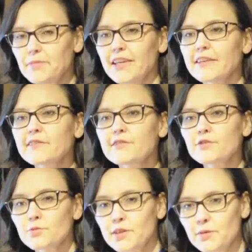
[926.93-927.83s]

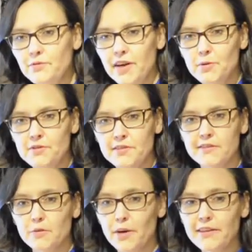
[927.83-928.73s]
extreme
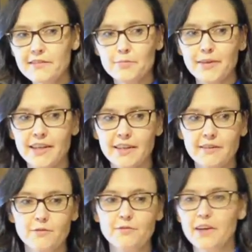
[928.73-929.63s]
fibrocystic breasts,
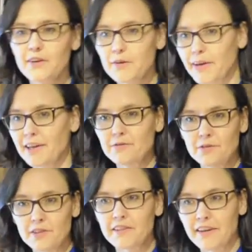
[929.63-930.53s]
meaning very
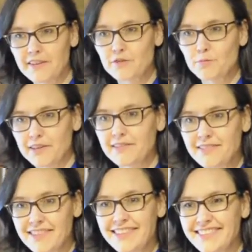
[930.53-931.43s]
painful and large breast
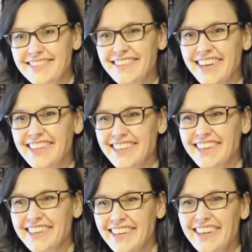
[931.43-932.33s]
cysts that
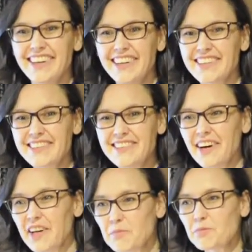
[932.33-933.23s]
are
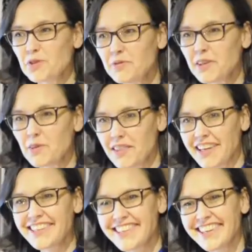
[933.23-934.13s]
not improving with
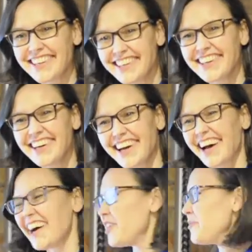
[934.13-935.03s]
age.
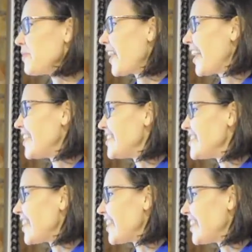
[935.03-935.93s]

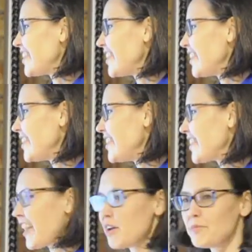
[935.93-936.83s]
It
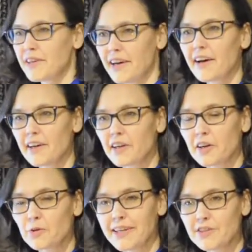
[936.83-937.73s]
can be a
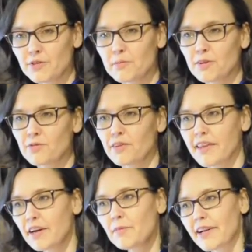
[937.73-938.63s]
great treatment for
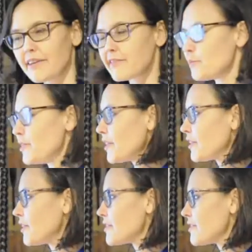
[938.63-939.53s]
there, but has to be done
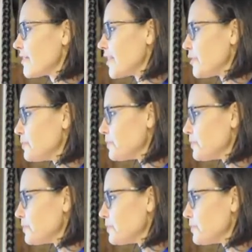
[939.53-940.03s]
cautiously.